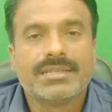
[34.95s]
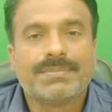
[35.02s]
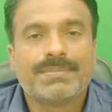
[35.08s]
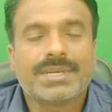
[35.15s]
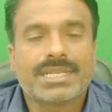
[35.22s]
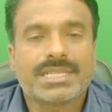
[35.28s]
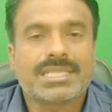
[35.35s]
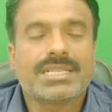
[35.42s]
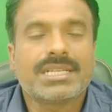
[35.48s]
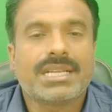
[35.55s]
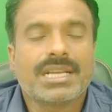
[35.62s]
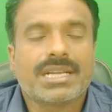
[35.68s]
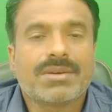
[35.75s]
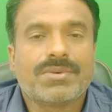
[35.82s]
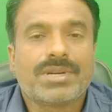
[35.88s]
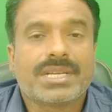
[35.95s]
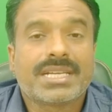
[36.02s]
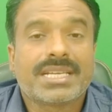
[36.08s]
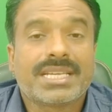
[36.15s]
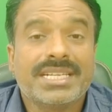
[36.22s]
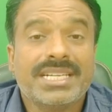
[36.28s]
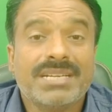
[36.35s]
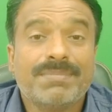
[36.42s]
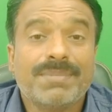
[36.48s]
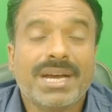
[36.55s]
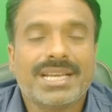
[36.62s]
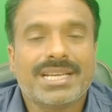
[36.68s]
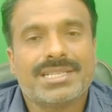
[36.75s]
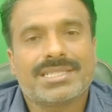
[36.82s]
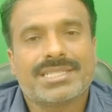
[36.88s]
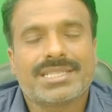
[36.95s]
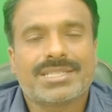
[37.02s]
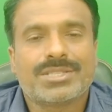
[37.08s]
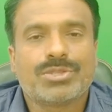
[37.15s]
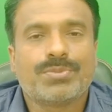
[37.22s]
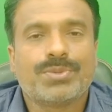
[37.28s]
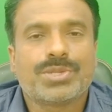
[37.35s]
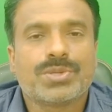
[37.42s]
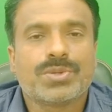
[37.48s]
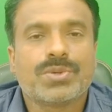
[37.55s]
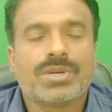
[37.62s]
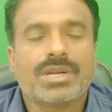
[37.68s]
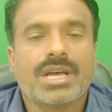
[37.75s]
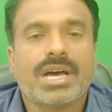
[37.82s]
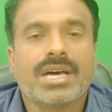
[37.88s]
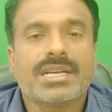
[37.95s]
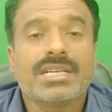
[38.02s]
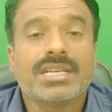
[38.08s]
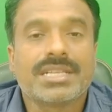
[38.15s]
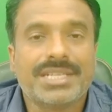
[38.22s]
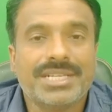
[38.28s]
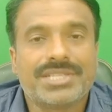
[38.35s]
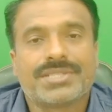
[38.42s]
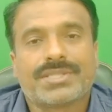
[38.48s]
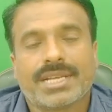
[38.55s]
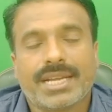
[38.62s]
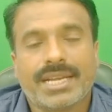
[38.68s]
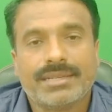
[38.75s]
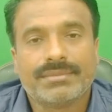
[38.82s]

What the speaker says: personal account credit balances to be shown on credit side.